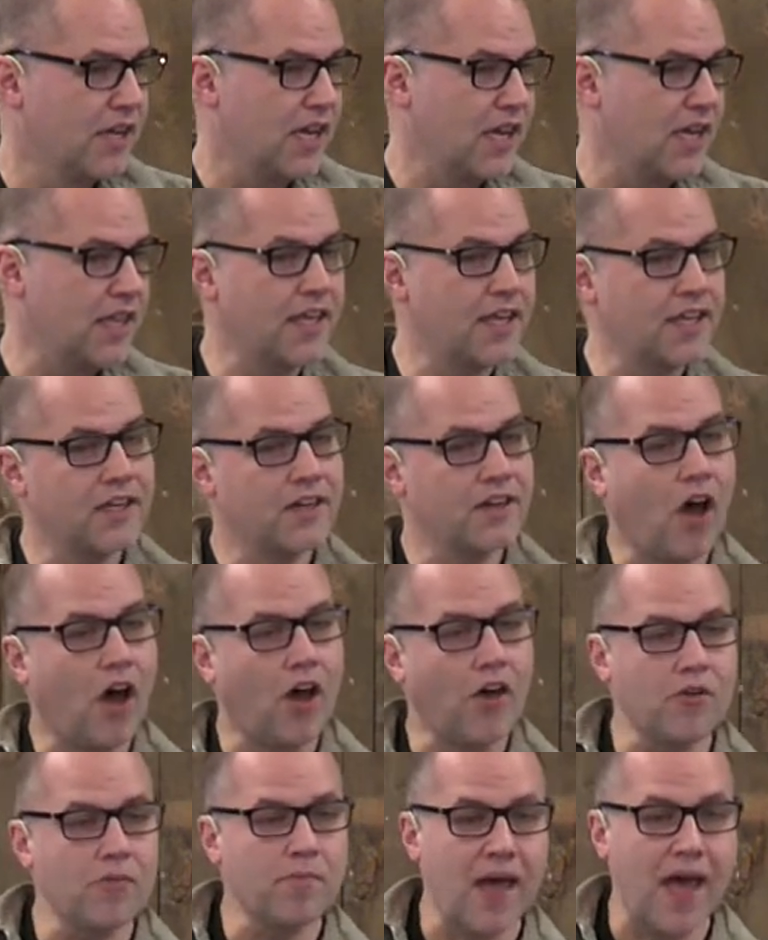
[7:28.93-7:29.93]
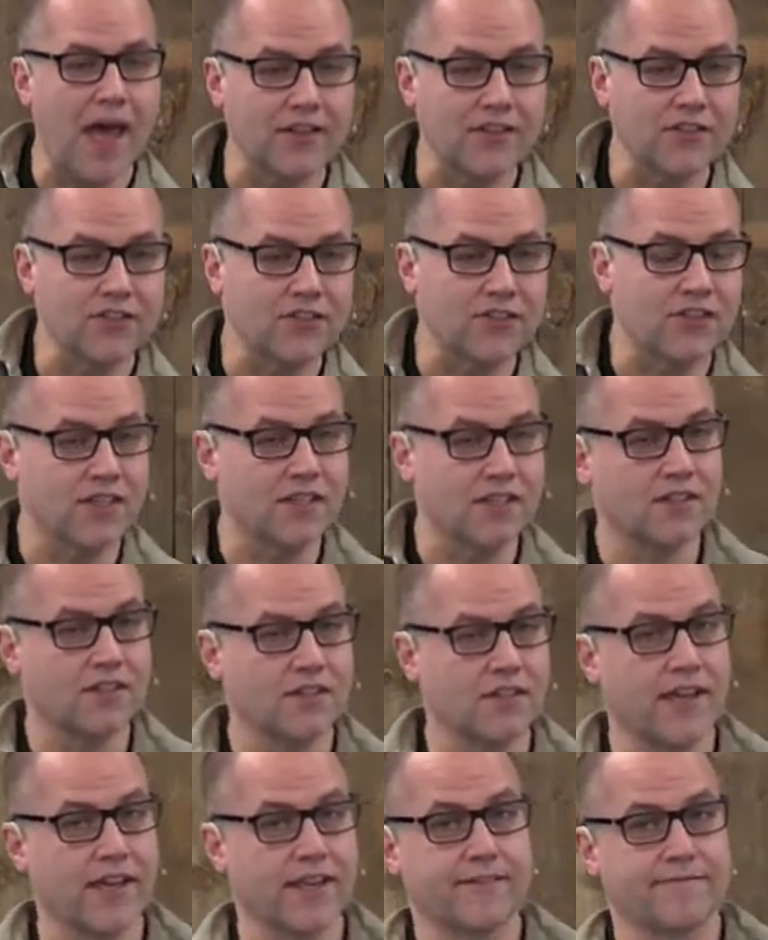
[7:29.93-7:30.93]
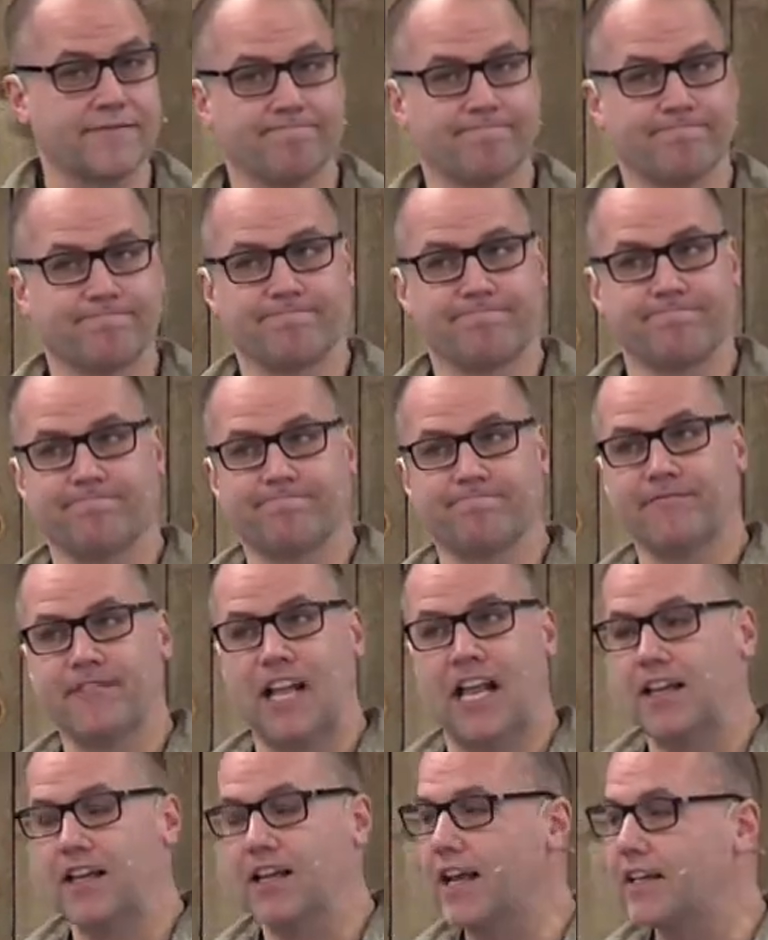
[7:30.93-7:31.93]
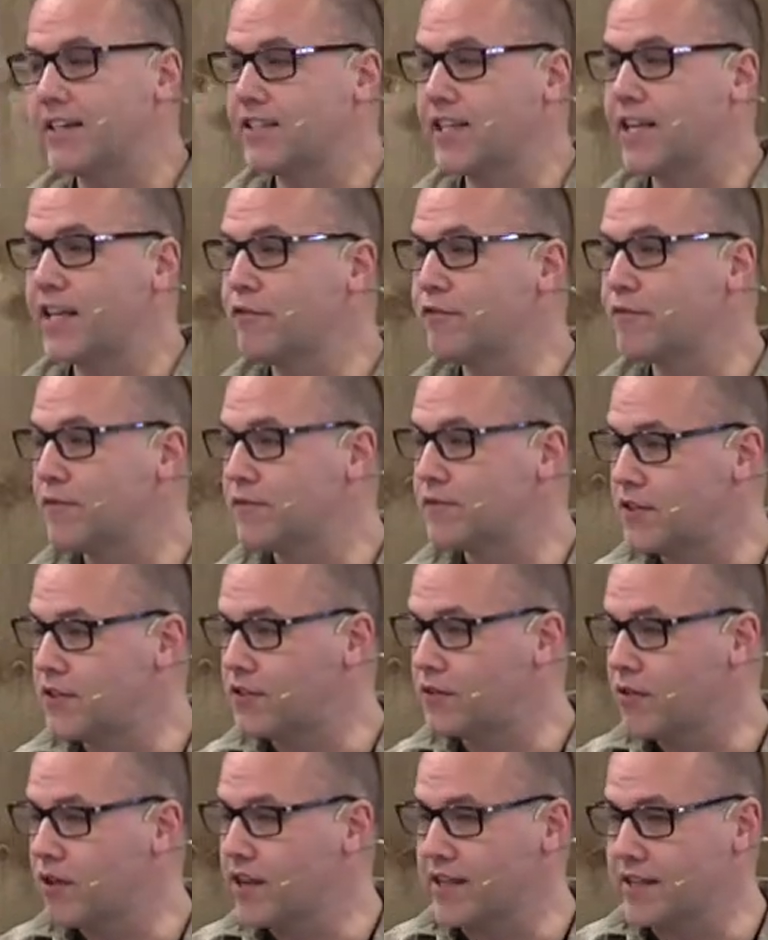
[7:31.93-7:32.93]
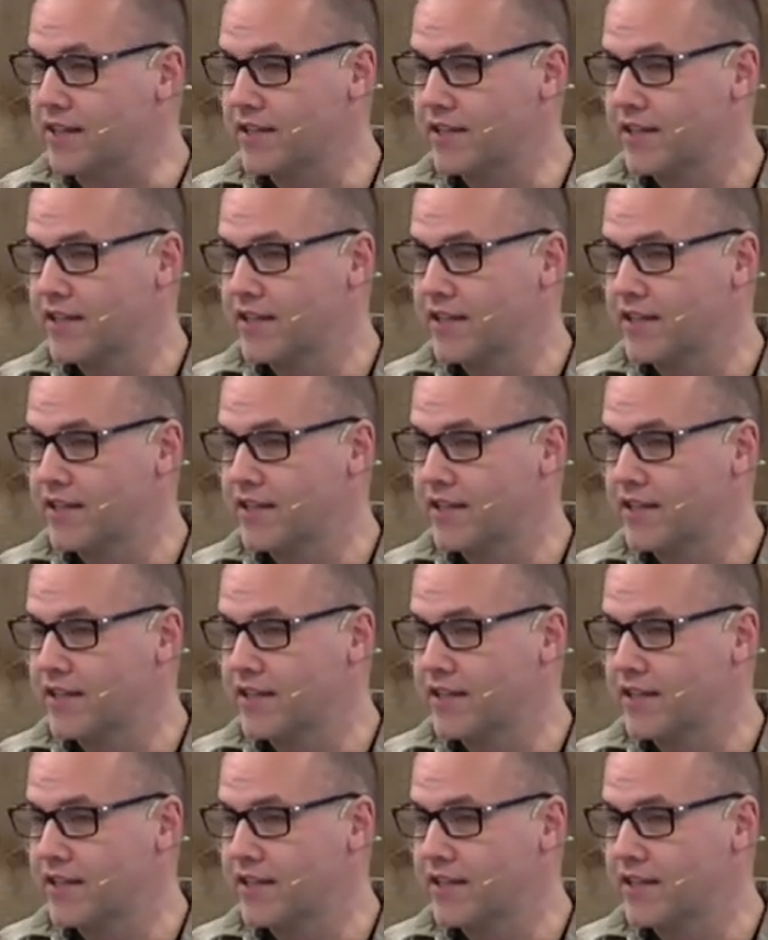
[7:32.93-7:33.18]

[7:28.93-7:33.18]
And then other passages like Isaiah 53